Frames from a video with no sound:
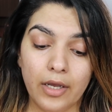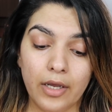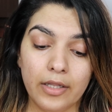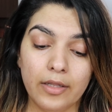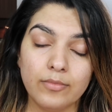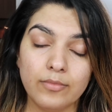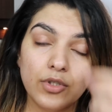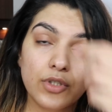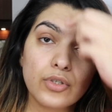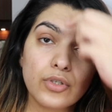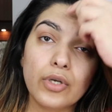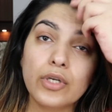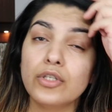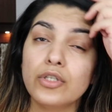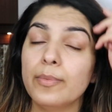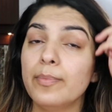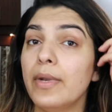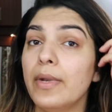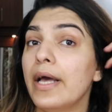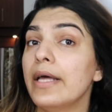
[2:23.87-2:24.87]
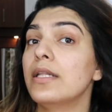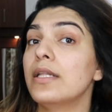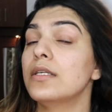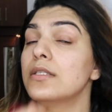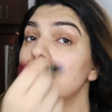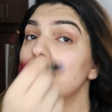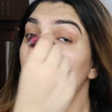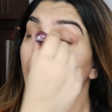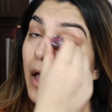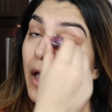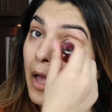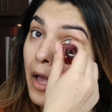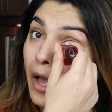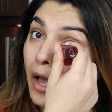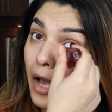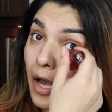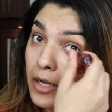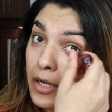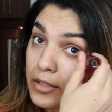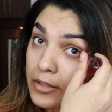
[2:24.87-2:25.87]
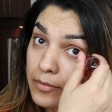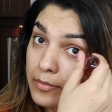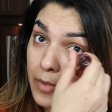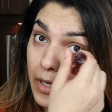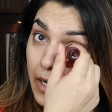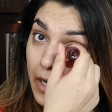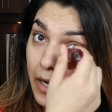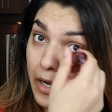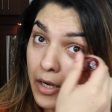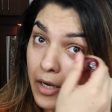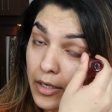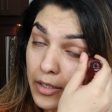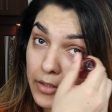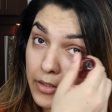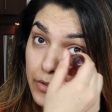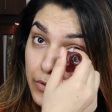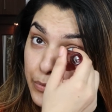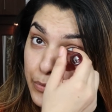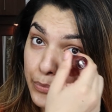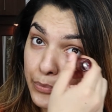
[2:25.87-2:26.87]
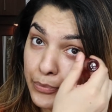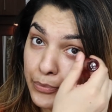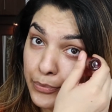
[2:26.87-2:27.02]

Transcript: and I'm just going to apply this under my eyes.